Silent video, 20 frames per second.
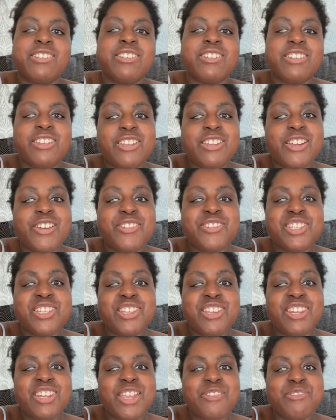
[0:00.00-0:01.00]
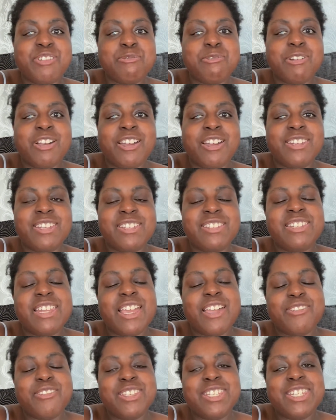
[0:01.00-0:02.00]
Good afternoon everyone, it's
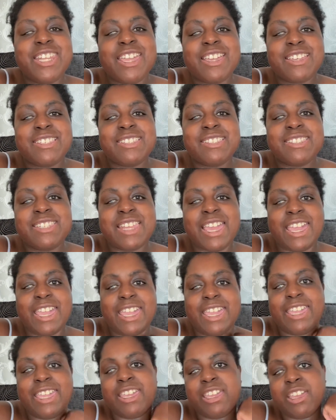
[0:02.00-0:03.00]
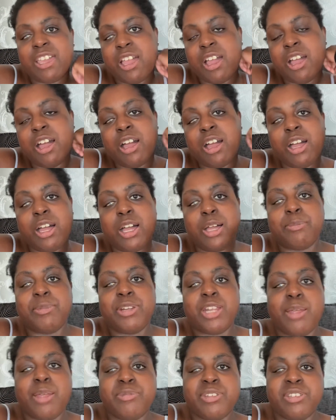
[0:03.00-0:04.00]
now the next day,
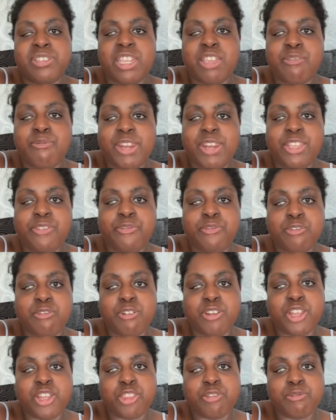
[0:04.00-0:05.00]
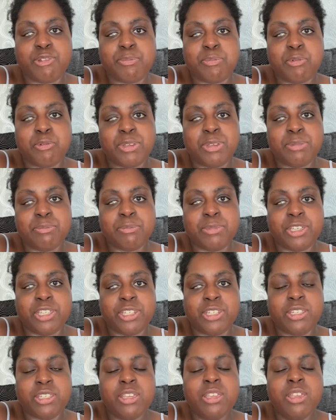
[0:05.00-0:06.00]
and I'm just getting ready for another
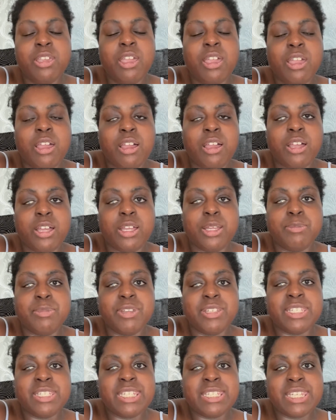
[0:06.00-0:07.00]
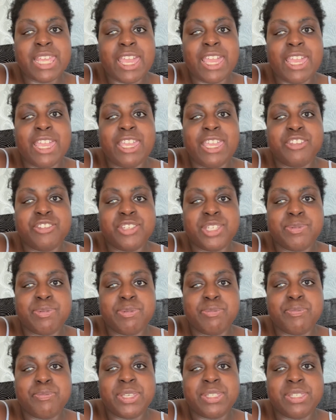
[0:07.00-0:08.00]
appointment. Today just
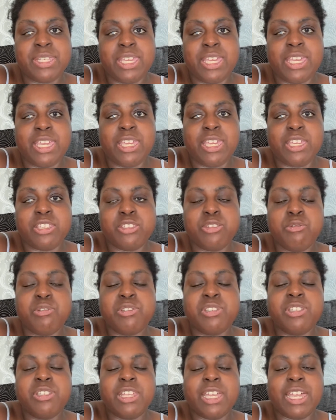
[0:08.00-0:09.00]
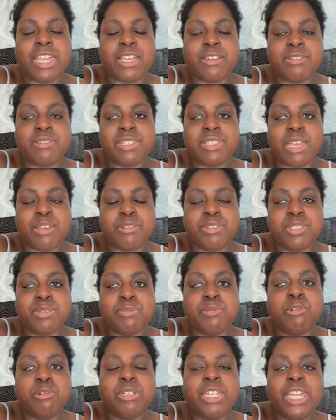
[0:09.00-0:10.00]
been busy sorting the house out this
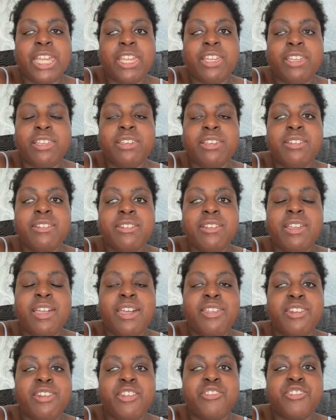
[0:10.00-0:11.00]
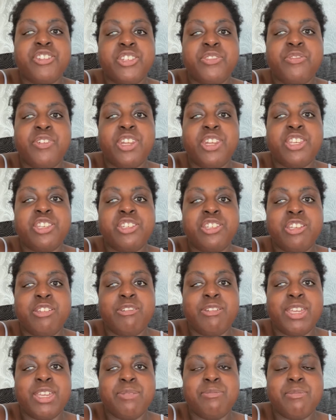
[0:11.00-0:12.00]
morning. And then I just finished
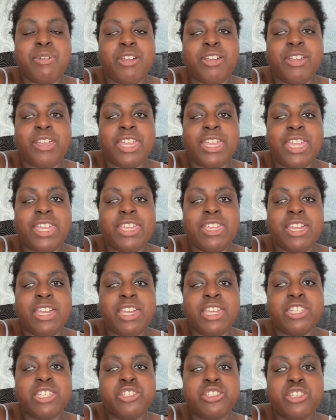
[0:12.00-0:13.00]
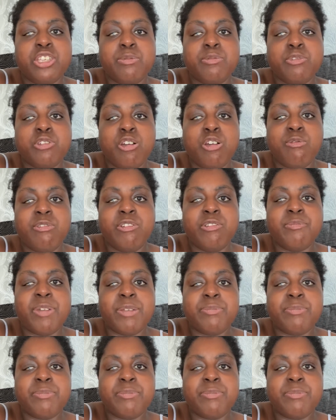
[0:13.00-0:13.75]
doing my Zoom call with my